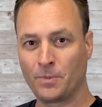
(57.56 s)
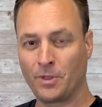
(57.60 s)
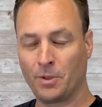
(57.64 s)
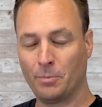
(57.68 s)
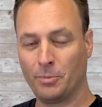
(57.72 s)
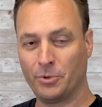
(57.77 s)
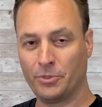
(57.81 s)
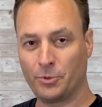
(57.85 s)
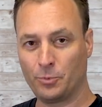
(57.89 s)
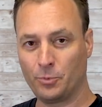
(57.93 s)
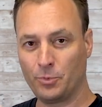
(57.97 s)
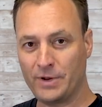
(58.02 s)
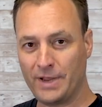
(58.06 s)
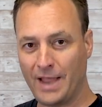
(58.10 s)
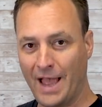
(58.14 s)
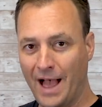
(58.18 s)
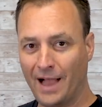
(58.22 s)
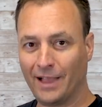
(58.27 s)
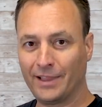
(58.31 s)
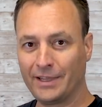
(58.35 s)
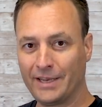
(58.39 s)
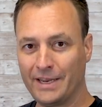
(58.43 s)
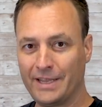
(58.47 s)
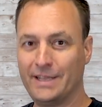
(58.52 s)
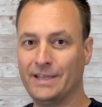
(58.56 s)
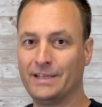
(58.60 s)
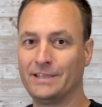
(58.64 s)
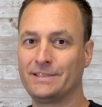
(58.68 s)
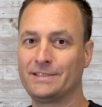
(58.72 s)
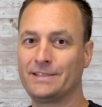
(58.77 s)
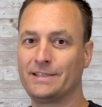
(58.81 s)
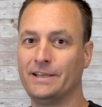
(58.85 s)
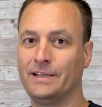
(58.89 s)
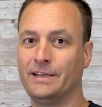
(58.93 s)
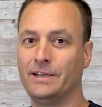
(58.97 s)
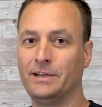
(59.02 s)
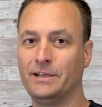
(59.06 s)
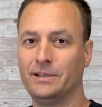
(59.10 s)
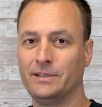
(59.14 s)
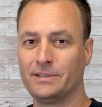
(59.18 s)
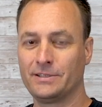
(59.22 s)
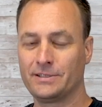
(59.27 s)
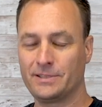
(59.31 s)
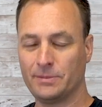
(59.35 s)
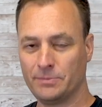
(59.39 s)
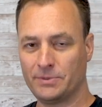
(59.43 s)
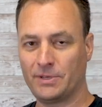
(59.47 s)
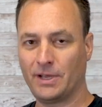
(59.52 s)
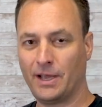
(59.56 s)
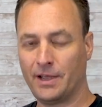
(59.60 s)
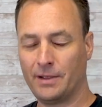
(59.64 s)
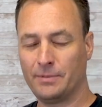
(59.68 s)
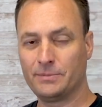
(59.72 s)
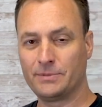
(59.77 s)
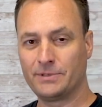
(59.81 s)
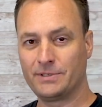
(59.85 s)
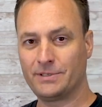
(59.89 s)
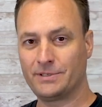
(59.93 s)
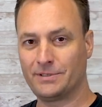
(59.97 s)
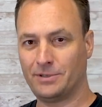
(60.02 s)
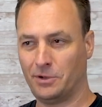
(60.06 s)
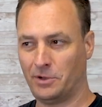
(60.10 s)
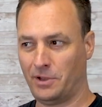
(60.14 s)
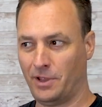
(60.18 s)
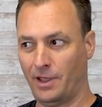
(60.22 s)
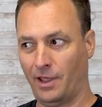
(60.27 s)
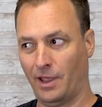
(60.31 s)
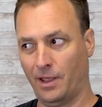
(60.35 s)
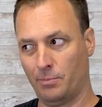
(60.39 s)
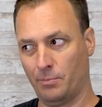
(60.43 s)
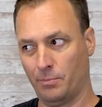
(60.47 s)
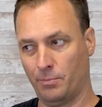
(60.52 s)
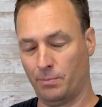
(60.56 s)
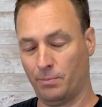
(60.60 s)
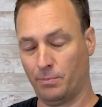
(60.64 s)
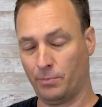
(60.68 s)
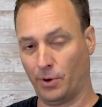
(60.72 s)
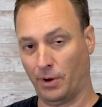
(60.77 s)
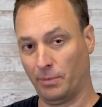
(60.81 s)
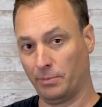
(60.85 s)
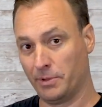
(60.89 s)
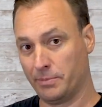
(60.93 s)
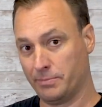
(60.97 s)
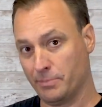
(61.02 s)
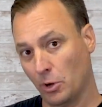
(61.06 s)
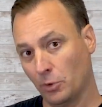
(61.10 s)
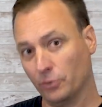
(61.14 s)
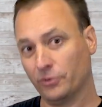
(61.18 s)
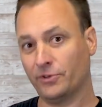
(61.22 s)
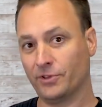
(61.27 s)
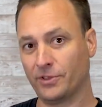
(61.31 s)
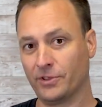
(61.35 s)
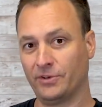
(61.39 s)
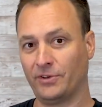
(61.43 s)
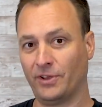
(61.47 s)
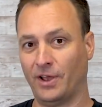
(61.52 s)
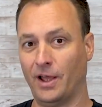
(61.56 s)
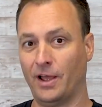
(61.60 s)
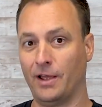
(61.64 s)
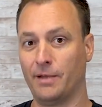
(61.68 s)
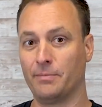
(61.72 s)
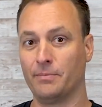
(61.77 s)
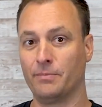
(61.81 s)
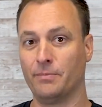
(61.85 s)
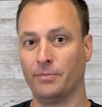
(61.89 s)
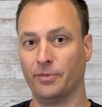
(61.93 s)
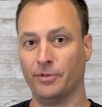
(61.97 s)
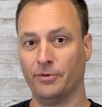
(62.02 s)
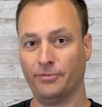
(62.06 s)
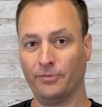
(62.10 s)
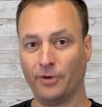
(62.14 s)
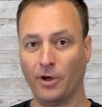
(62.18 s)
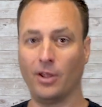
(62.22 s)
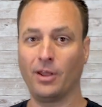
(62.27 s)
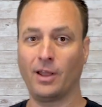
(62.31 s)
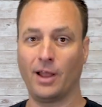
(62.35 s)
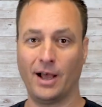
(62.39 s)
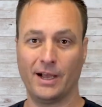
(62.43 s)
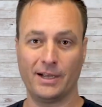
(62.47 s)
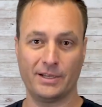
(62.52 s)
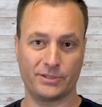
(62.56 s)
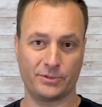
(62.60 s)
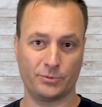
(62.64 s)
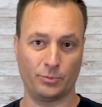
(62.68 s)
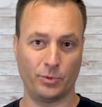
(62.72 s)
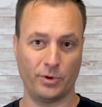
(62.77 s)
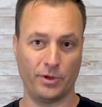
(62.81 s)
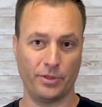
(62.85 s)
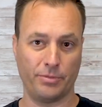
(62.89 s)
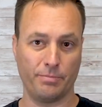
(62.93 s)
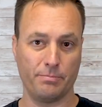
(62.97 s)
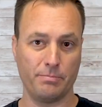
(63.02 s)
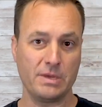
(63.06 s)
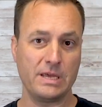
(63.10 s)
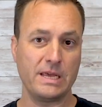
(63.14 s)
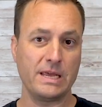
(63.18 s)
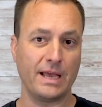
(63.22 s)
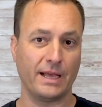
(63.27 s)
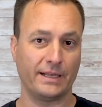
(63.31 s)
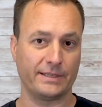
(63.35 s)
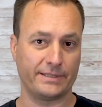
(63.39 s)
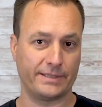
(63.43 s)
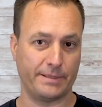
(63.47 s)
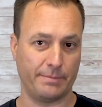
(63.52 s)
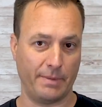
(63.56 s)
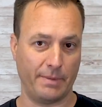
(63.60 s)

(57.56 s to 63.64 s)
But the reality is that sometimes, and probably most of the time, the fault lies with me as the